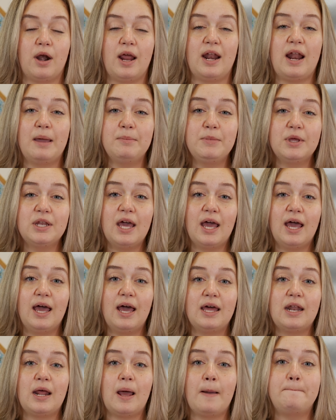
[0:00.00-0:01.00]
And I'm gonna
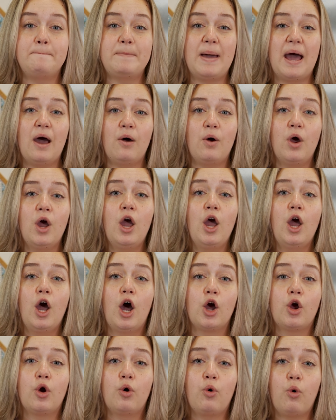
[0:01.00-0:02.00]
add about
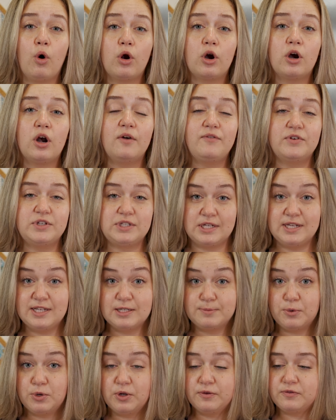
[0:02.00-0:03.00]
1/4
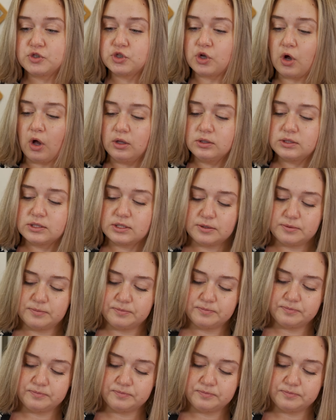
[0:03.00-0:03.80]
teaspoon of salt.